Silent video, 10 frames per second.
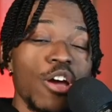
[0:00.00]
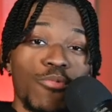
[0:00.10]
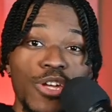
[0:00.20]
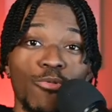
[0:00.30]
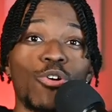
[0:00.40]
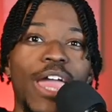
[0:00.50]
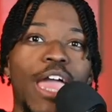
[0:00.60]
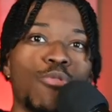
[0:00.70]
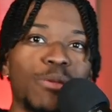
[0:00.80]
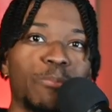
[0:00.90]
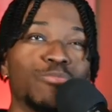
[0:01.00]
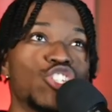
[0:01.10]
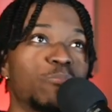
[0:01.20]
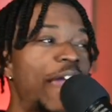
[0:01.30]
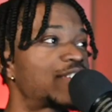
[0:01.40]
We were okay with
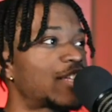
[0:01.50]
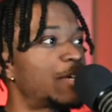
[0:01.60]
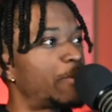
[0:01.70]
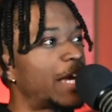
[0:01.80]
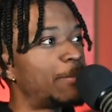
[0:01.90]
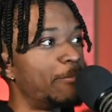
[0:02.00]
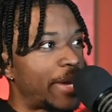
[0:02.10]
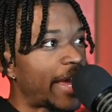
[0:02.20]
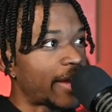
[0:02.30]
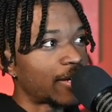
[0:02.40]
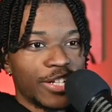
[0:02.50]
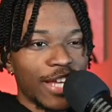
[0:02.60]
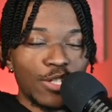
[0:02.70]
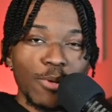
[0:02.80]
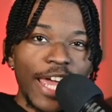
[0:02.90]
just basically being mid because
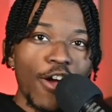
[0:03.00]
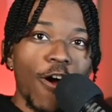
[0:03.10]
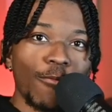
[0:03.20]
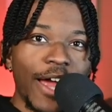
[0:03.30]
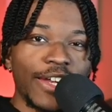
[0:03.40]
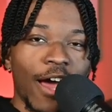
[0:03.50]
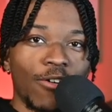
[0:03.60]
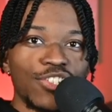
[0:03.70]
that's what they are right now.